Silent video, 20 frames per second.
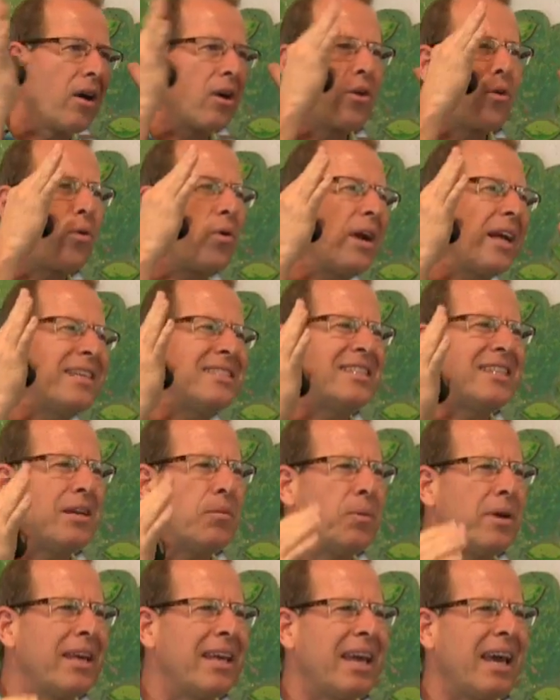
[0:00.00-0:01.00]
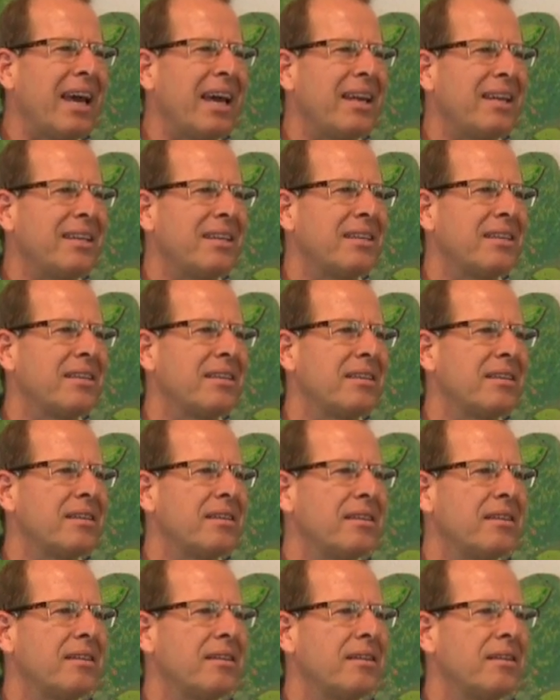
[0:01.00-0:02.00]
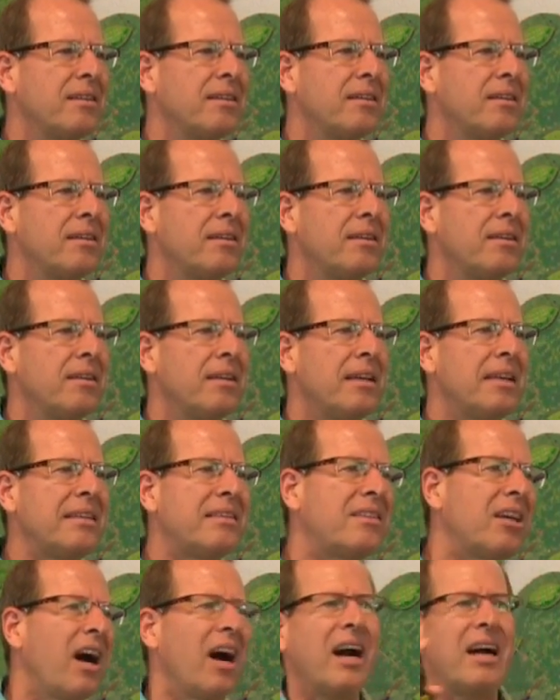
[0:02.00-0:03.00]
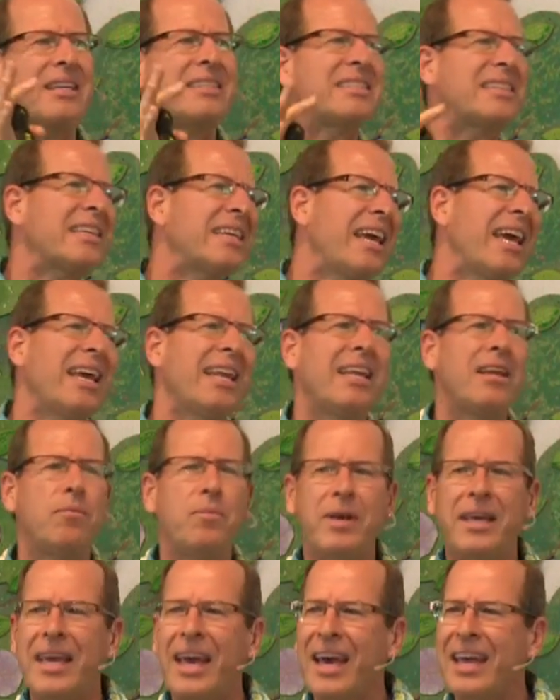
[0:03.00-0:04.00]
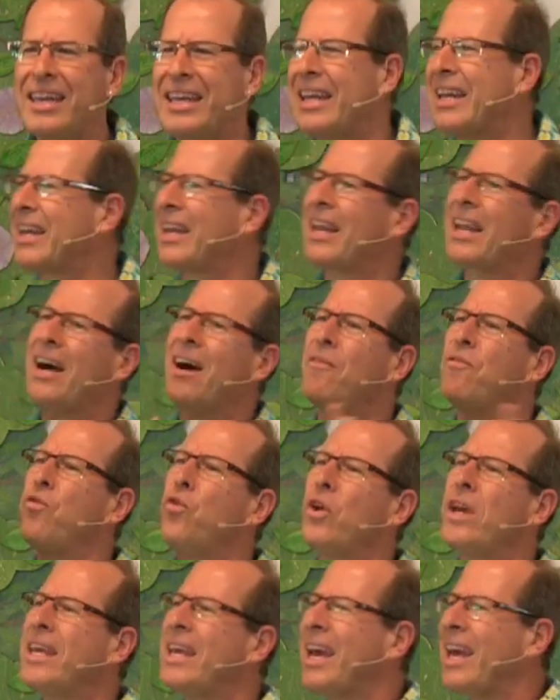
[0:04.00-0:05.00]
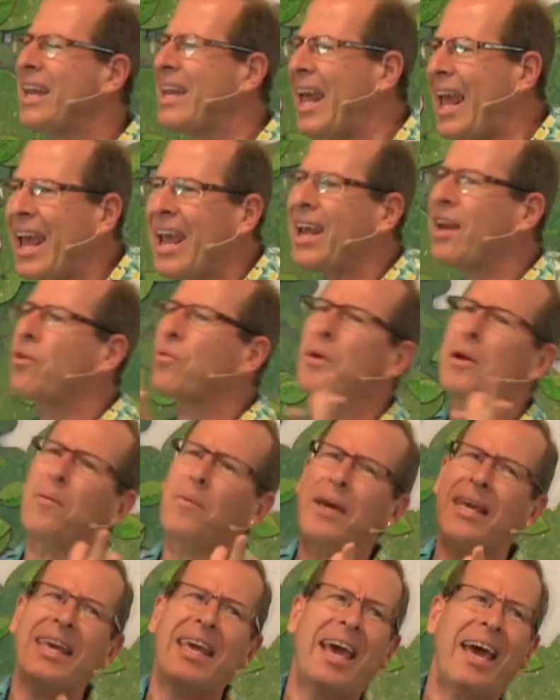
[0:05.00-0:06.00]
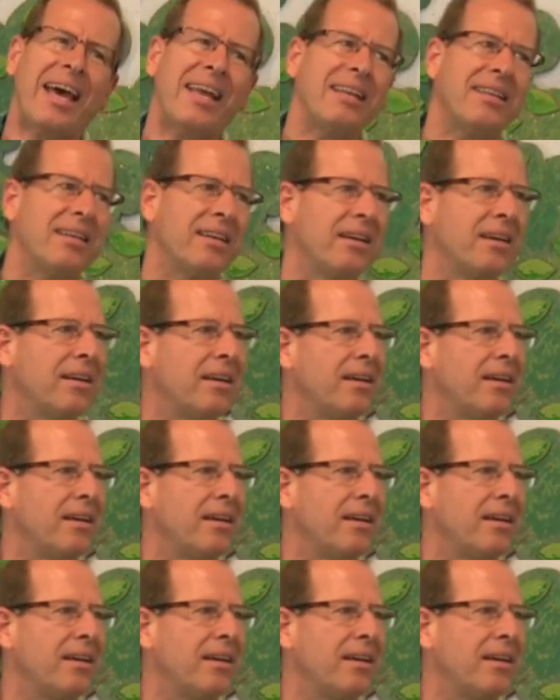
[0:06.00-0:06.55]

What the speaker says: crazy we get, intoxicated we get, in love we get, angry we get,